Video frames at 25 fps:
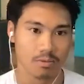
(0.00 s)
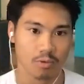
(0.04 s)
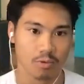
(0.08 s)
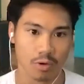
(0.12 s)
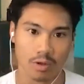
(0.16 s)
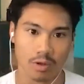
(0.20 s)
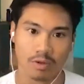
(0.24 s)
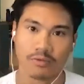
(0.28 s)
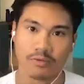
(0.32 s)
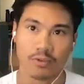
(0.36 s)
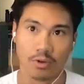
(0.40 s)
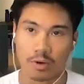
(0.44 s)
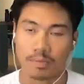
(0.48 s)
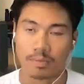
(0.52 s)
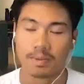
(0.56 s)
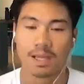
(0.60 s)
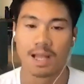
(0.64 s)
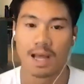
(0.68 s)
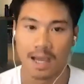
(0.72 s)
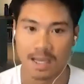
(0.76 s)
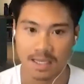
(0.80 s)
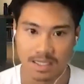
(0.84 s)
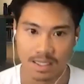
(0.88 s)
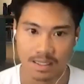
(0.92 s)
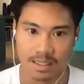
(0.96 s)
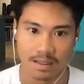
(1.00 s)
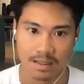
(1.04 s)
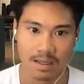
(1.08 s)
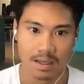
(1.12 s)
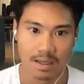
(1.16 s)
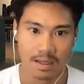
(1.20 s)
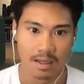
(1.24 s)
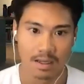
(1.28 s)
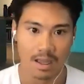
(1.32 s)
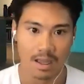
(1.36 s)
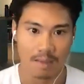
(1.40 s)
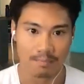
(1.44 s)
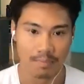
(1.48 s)
will verbalize it.
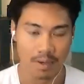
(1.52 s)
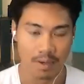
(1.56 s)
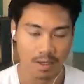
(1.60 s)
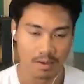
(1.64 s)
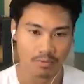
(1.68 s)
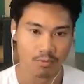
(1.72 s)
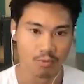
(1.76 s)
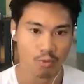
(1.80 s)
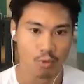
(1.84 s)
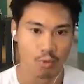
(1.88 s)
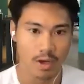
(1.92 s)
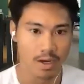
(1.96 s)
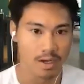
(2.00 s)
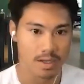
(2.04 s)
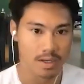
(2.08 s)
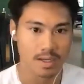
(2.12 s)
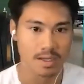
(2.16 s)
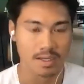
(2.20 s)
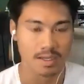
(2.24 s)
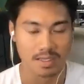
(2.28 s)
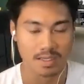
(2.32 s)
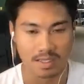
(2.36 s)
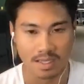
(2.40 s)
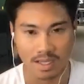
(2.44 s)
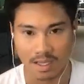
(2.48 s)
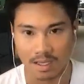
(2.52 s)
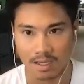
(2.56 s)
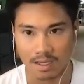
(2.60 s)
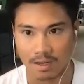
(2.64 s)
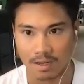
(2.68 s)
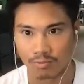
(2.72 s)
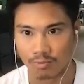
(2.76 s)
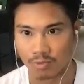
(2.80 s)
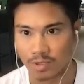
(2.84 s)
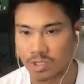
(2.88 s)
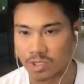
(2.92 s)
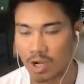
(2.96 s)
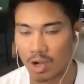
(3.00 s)
But what it is, and,
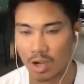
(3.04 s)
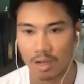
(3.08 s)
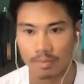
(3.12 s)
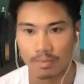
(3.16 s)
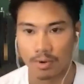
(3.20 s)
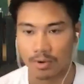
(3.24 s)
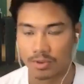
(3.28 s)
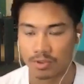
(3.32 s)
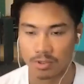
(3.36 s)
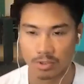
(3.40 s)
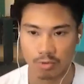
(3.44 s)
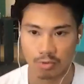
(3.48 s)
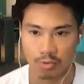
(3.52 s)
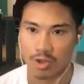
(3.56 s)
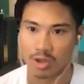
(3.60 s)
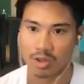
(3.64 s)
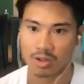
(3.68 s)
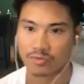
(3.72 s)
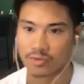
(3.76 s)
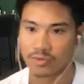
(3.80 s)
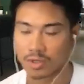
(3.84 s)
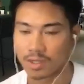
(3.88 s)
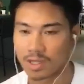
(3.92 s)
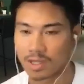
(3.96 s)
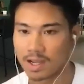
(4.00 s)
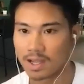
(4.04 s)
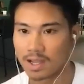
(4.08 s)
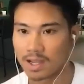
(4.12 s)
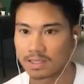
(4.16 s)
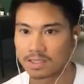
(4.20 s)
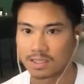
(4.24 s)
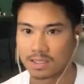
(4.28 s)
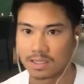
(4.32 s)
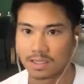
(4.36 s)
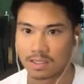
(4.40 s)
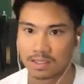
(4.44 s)
and we talk about this with all of our clients,